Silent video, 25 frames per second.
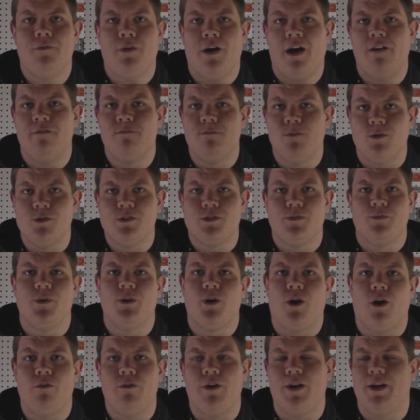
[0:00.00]
I have most of it
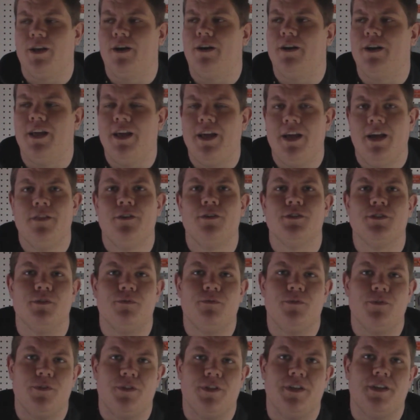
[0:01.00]
already on hand. There's a
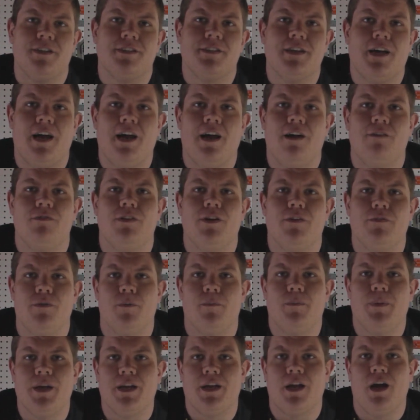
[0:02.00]
few things I have left to
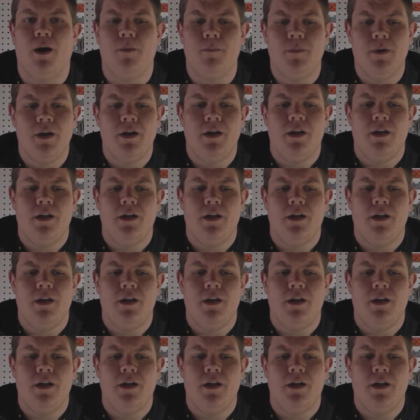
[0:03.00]
pick up